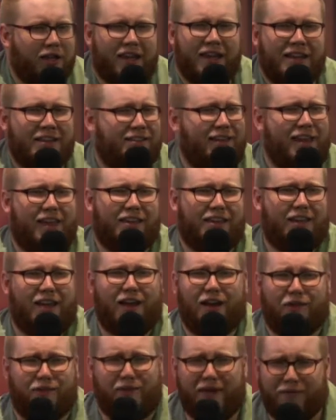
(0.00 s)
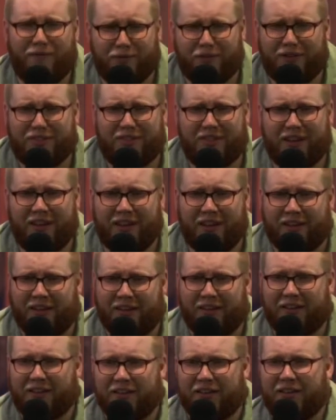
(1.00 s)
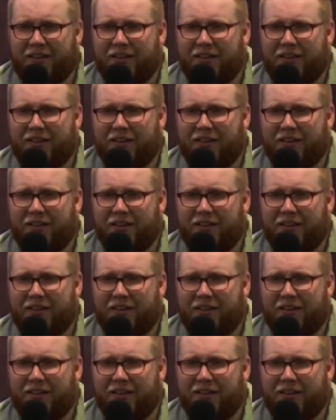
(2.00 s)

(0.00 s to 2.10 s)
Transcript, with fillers: can take care of everything.